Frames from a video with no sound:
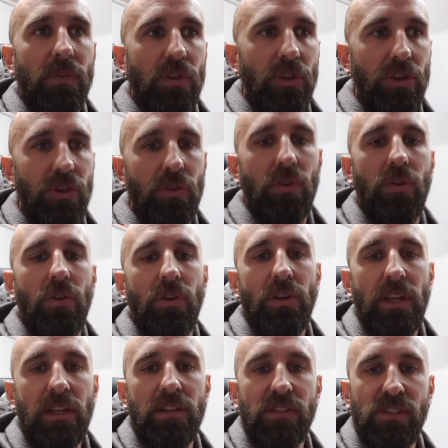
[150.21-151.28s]
You
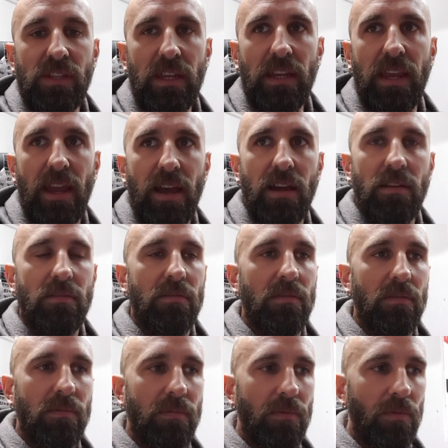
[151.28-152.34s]
need to seek out
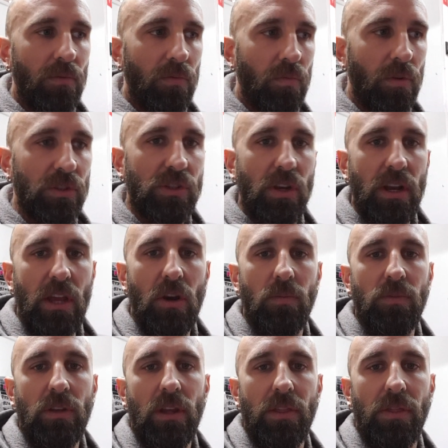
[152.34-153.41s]
what's going to help
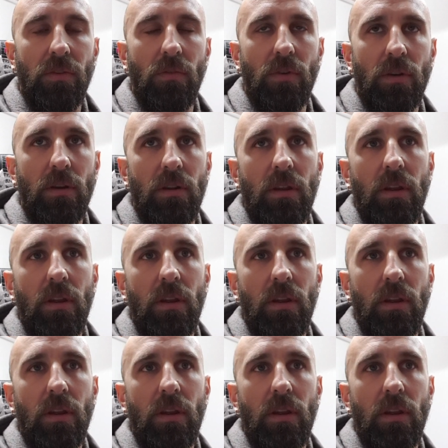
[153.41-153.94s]
you get through it.